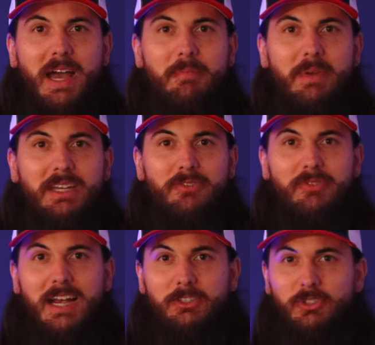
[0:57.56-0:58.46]
bat
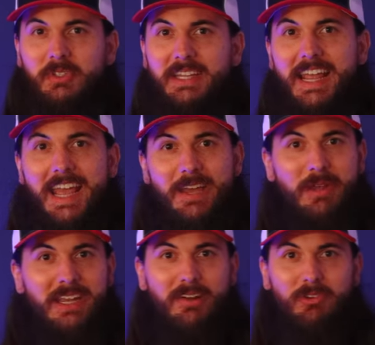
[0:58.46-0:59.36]
manufacturer. They hand
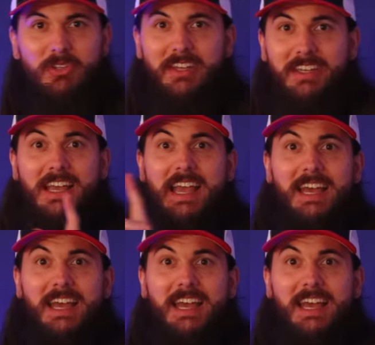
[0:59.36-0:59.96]
make everything